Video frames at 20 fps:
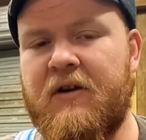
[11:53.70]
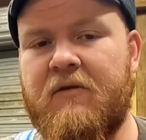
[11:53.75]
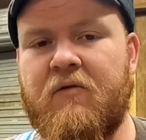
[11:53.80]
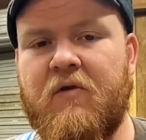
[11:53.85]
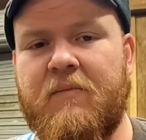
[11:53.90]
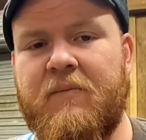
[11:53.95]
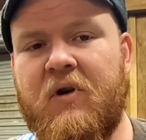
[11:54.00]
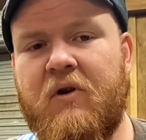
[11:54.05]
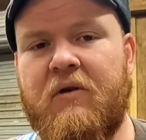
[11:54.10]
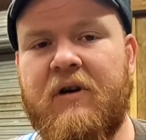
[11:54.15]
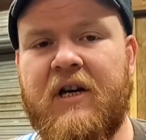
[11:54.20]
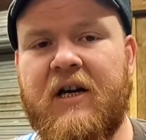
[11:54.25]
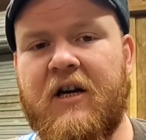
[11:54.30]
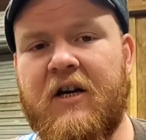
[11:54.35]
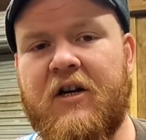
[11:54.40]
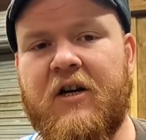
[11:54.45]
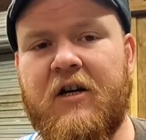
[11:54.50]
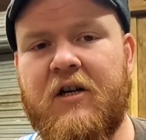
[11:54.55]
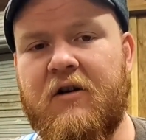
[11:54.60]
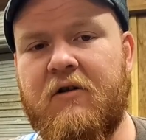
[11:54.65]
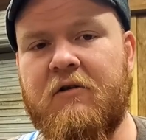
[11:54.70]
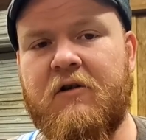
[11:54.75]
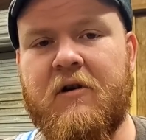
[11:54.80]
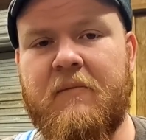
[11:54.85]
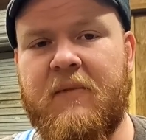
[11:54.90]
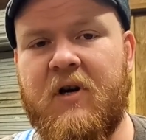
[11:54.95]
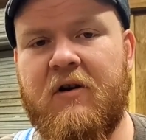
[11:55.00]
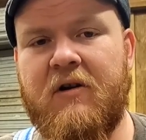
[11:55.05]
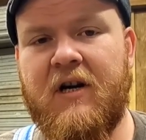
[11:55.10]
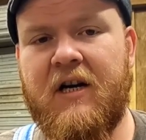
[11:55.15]
we're building a good little
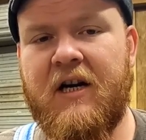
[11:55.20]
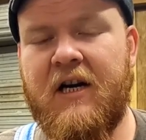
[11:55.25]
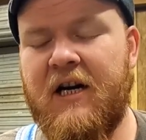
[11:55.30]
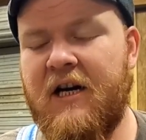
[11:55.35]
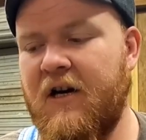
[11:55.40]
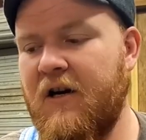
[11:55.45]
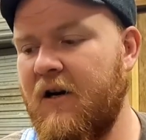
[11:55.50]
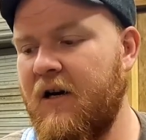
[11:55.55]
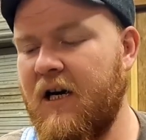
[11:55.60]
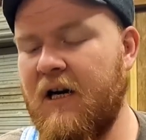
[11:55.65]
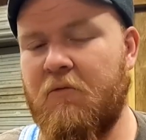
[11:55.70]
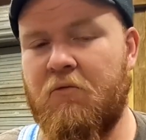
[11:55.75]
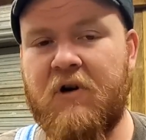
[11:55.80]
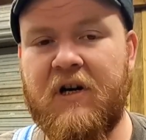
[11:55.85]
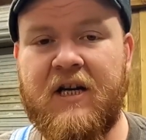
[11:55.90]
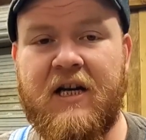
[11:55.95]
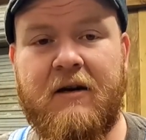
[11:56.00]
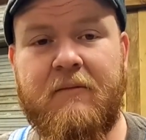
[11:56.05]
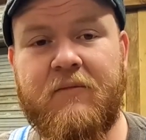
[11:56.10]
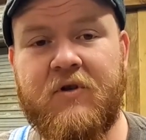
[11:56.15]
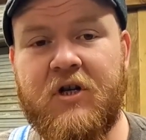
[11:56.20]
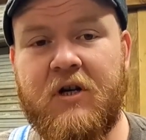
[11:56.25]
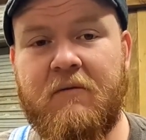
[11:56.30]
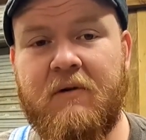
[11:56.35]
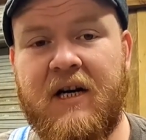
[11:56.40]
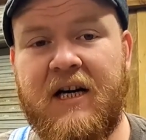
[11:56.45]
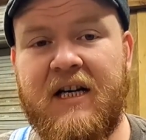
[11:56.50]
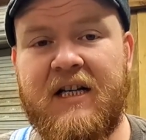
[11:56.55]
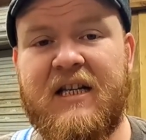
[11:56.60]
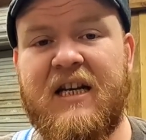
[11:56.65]
community here. I want to keep
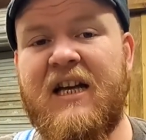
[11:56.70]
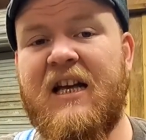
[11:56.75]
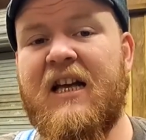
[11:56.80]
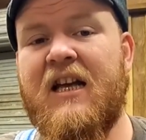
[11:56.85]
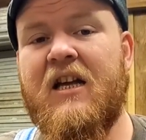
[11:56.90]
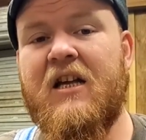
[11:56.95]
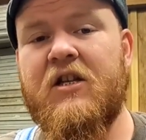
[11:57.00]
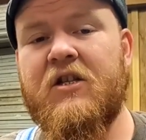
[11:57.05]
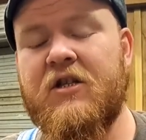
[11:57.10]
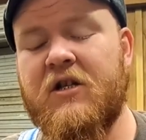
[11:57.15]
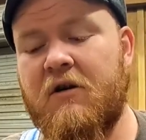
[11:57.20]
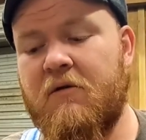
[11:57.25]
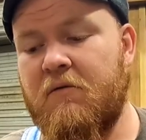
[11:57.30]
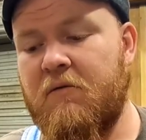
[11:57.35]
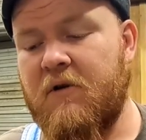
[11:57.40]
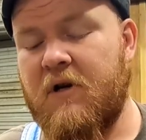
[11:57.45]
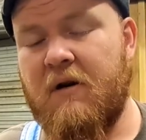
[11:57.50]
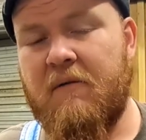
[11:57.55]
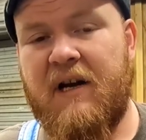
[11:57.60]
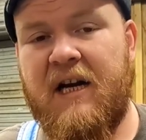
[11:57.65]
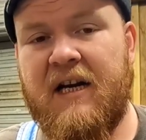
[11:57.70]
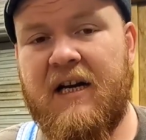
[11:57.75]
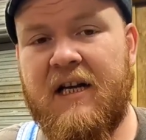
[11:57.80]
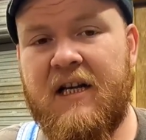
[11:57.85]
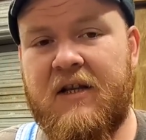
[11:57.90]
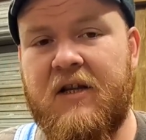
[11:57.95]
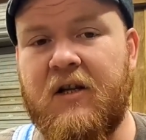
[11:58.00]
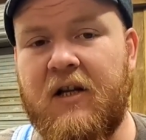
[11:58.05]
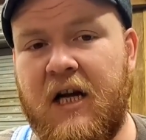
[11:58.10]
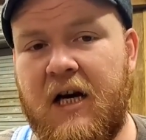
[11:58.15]
doing it. So go ahead and
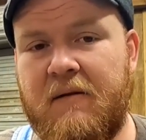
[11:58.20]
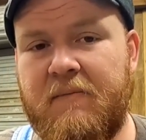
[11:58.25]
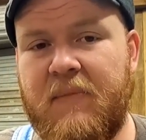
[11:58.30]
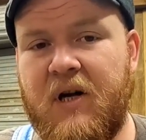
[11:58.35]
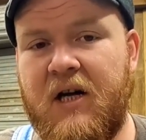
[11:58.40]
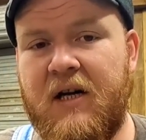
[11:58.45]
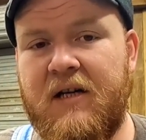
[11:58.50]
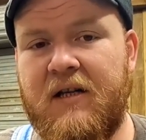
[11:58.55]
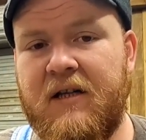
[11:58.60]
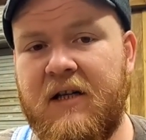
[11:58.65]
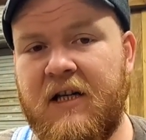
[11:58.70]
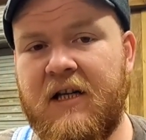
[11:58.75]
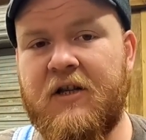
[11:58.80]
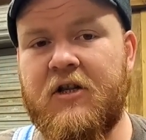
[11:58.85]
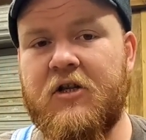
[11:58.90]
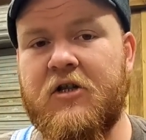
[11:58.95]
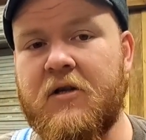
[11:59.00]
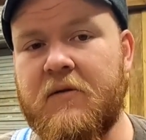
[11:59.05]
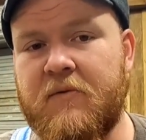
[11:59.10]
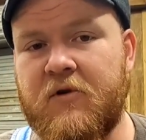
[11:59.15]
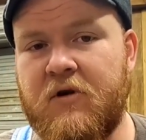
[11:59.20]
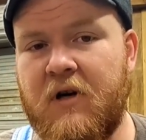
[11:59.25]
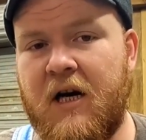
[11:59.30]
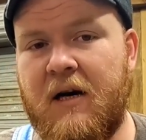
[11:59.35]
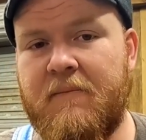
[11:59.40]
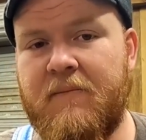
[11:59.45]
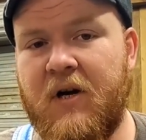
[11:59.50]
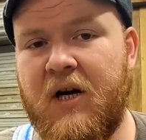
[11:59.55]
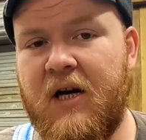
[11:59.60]
hit the like button, hit the subscribe